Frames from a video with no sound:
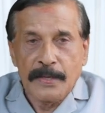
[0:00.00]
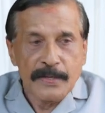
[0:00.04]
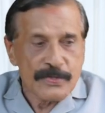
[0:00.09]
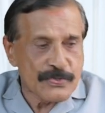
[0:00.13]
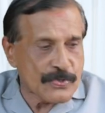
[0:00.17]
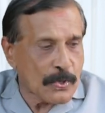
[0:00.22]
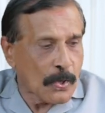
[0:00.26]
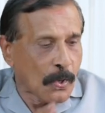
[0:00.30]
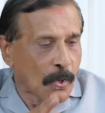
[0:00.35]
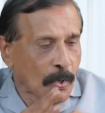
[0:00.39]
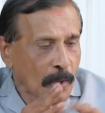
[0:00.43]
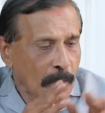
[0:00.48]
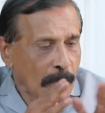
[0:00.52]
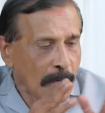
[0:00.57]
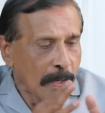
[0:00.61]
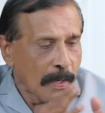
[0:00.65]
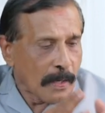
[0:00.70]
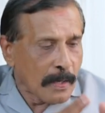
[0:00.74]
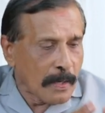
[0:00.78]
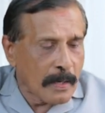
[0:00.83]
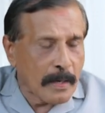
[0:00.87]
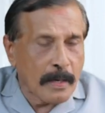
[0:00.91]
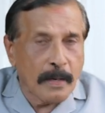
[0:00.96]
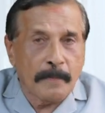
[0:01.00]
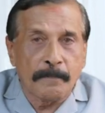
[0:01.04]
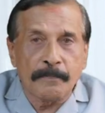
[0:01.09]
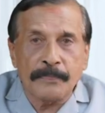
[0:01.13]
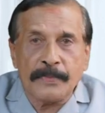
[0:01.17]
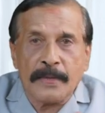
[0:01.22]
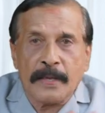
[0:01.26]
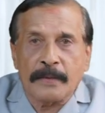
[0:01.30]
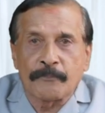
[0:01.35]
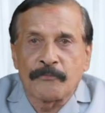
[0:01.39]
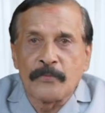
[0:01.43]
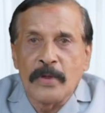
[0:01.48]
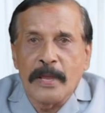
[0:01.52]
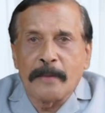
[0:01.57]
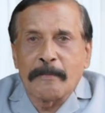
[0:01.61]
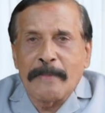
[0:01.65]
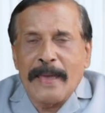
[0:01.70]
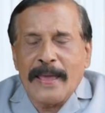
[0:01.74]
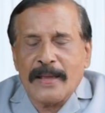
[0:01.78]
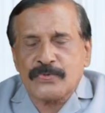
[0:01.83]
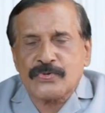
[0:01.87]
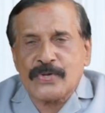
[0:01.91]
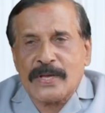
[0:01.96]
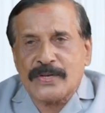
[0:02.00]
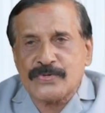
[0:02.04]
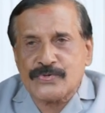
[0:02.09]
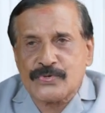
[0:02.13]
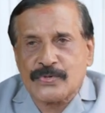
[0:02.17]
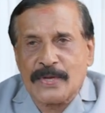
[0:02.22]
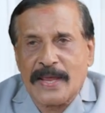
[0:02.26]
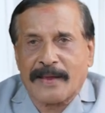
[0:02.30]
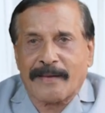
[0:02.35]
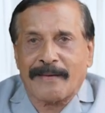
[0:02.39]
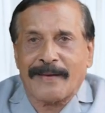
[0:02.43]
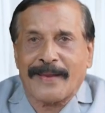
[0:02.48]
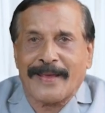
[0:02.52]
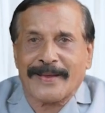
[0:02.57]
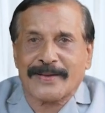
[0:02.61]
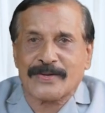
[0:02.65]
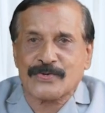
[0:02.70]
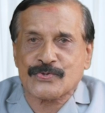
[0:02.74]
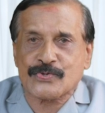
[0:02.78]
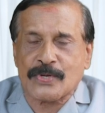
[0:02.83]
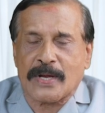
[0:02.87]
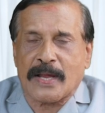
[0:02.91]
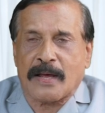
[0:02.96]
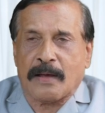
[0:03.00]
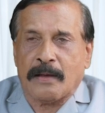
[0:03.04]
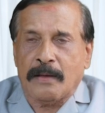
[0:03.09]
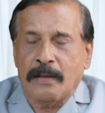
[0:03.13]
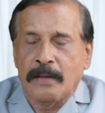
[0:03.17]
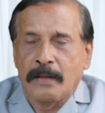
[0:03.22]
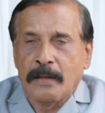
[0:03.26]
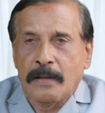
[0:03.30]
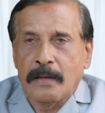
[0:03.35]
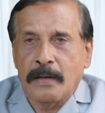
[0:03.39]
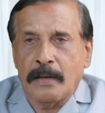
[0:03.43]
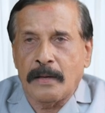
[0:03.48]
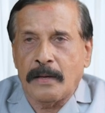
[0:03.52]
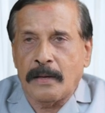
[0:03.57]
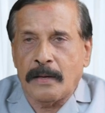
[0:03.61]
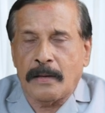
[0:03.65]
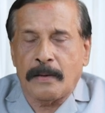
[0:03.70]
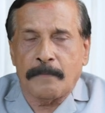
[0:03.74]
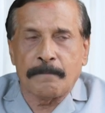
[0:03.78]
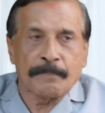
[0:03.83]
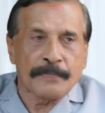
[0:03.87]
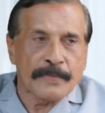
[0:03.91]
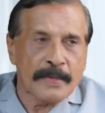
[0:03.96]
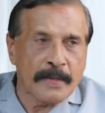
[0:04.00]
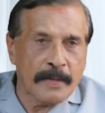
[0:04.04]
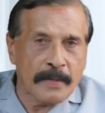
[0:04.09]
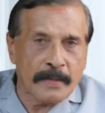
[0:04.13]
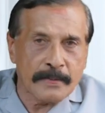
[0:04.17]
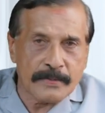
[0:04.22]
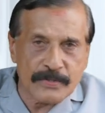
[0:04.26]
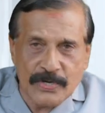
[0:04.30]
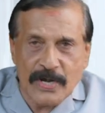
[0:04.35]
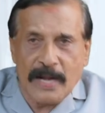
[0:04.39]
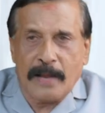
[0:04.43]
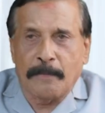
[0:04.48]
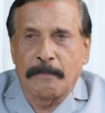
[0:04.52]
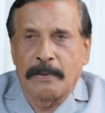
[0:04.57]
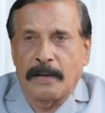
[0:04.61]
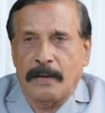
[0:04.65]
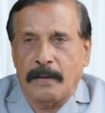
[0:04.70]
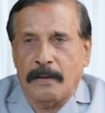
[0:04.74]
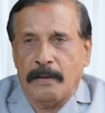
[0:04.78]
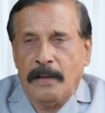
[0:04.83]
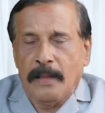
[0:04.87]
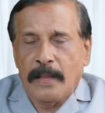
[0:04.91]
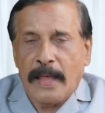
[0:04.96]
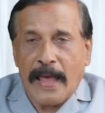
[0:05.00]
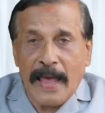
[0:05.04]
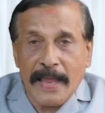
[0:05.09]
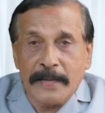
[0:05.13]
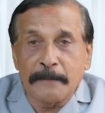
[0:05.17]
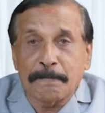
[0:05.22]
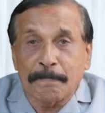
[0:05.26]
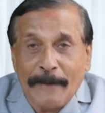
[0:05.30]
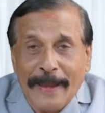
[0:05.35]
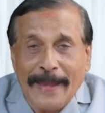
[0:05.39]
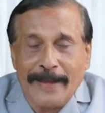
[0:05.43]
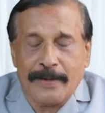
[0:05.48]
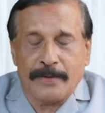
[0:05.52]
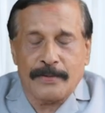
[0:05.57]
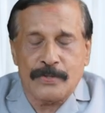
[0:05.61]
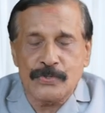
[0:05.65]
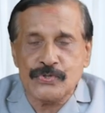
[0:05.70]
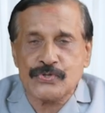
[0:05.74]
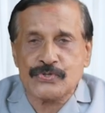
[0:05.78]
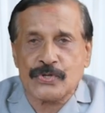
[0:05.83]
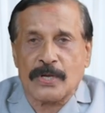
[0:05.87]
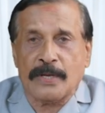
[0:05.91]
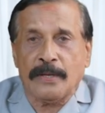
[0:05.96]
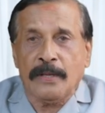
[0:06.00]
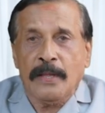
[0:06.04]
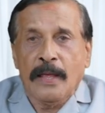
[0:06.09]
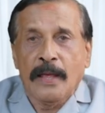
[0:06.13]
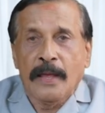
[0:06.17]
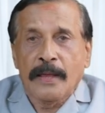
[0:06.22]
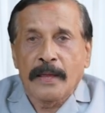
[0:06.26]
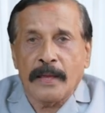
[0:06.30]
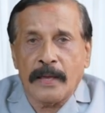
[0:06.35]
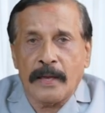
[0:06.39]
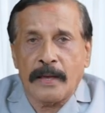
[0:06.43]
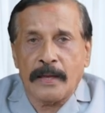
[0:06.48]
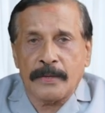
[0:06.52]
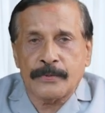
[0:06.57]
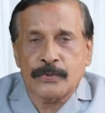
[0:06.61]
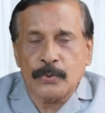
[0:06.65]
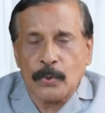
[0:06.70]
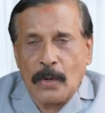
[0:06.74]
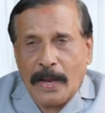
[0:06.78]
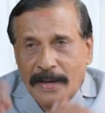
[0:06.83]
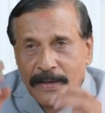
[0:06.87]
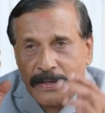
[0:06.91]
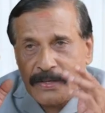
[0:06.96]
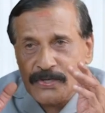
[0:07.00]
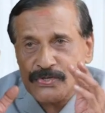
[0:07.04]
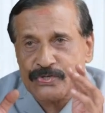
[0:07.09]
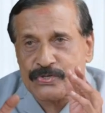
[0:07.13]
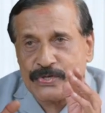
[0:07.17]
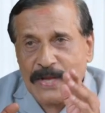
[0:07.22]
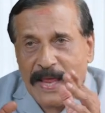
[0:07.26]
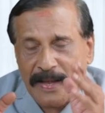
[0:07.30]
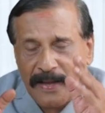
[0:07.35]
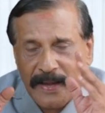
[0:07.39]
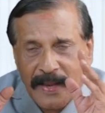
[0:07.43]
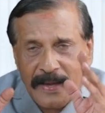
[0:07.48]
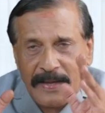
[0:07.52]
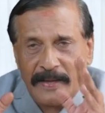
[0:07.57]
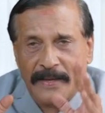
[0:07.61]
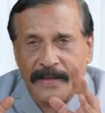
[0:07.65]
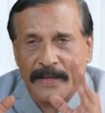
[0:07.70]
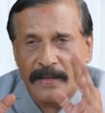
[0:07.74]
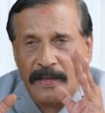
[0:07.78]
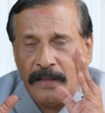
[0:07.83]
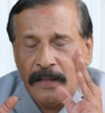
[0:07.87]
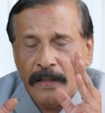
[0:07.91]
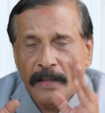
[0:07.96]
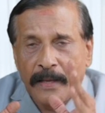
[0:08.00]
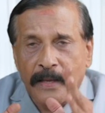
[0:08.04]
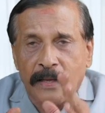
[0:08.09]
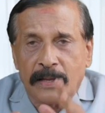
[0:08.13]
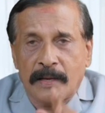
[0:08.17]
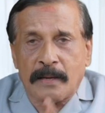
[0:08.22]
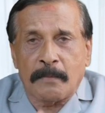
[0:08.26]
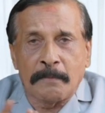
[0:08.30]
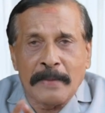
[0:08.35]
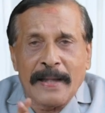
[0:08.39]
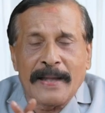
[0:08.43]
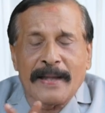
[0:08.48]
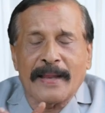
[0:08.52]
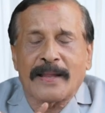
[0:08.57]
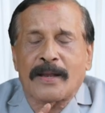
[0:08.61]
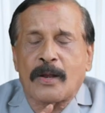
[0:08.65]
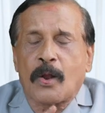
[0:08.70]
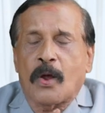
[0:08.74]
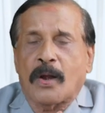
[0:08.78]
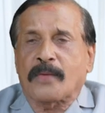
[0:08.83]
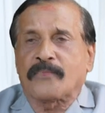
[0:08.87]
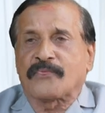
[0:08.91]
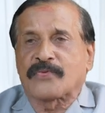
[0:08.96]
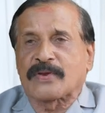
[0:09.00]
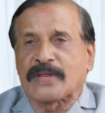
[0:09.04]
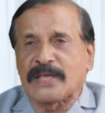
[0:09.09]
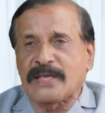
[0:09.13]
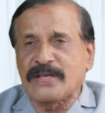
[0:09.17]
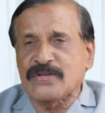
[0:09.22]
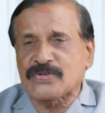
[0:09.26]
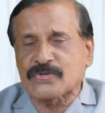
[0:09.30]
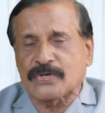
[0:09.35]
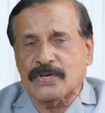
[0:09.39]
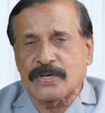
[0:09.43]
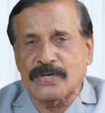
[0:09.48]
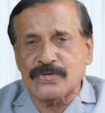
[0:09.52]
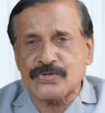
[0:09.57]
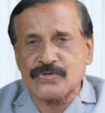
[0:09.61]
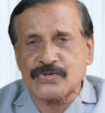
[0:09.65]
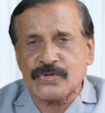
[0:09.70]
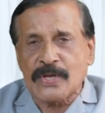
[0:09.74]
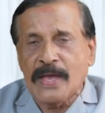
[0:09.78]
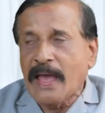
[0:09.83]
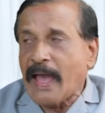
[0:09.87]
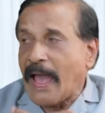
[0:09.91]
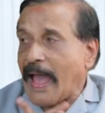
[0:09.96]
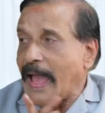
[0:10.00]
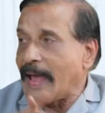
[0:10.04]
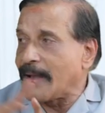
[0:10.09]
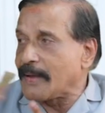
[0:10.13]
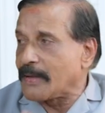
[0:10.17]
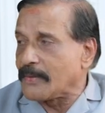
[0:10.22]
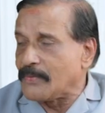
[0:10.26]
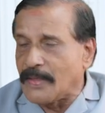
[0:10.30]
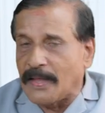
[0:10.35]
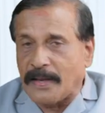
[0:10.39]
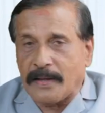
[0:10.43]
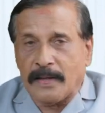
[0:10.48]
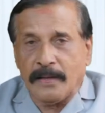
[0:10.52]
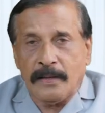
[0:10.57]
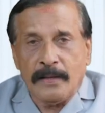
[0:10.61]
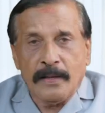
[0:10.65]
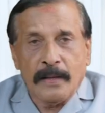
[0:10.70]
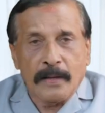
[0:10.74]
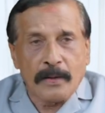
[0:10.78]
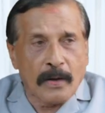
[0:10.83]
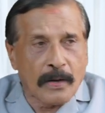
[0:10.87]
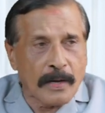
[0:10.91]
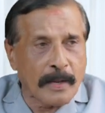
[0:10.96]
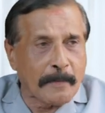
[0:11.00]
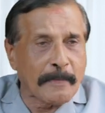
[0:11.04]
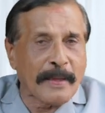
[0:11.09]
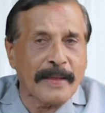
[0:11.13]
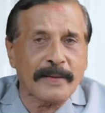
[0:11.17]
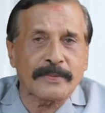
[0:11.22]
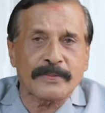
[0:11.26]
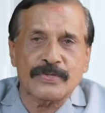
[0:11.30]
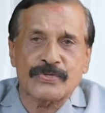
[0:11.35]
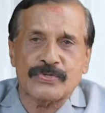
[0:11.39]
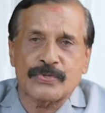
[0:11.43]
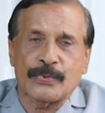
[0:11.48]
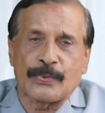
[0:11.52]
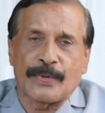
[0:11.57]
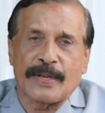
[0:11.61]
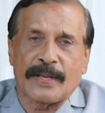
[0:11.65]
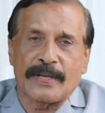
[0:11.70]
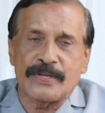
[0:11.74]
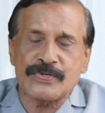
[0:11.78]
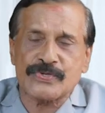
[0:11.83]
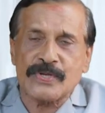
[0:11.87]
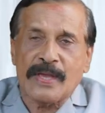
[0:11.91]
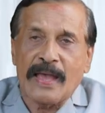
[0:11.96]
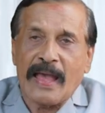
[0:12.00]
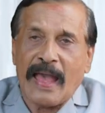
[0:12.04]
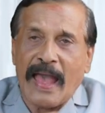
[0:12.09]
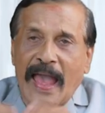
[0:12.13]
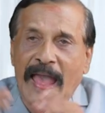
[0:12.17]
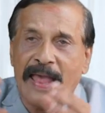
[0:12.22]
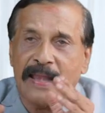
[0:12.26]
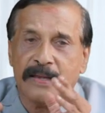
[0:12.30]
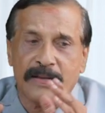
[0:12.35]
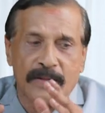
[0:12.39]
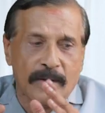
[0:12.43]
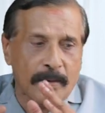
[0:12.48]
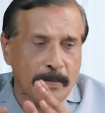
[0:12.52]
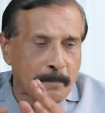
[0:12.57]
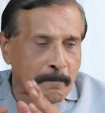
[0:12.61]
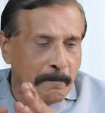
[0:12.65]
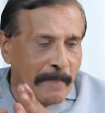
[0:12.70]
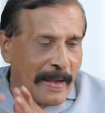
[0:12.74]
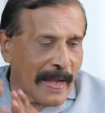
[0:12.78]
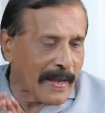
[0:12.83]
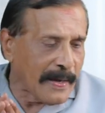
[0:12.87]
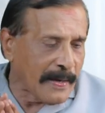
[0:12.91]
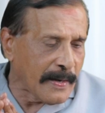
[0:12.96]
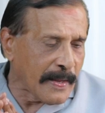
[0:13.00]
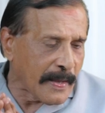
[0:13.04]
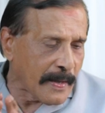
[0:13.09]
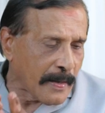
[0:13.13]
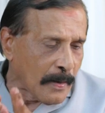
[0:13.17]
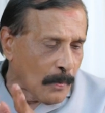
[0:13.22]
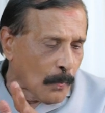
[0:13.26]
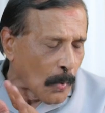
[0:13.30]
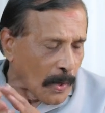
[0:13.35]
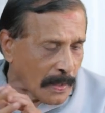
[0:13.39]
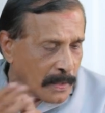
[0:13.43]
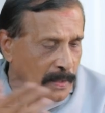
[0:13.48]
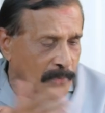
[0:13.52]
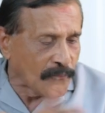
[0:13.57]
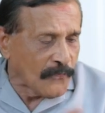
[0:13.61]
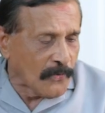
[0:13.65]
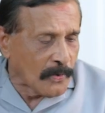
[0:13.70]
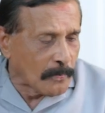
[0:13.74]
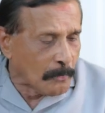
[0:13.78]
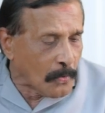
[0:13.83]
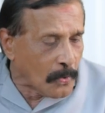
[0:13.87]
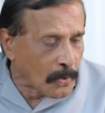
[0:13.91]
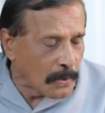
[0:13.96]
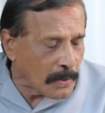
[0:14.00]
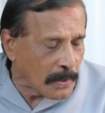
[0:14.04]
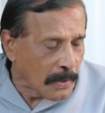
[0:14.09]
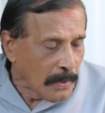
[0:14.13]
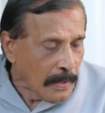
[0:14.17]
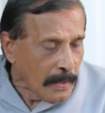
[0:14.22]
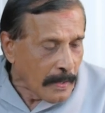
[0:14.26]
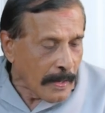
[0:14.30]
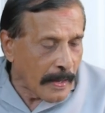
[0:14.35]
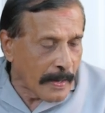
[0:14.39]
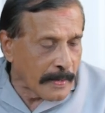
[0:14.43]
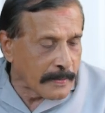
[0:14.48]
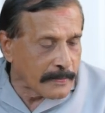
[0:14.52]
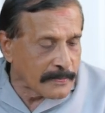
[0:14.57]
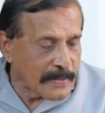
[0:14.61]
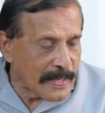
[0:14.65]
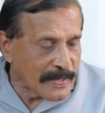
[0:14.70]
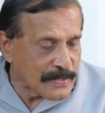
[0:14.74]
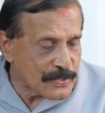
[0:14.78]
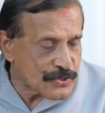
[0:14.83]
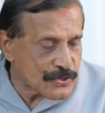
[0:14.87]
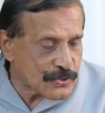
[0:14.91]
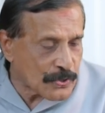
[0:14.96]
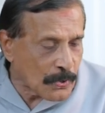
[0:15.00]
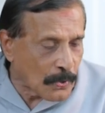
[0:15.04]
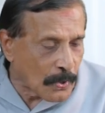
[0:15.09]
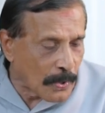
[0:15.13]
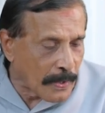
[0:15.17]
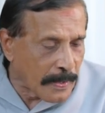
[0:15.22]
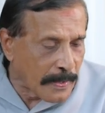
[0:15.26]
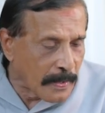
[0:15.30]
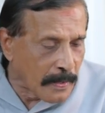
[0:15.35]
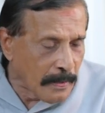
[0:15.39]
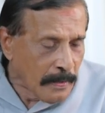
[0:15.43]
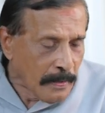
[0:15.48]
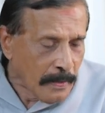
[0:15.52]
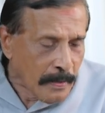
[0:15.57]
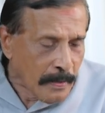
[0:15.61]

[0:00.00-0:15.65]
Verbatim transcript: So um, Bemax has taken extra Uh, uh, trouble and pains uh, uh, to understand, and uh, uh, made a lot of research and then gone among the students and uh, made a wonderful book, and that is called uh,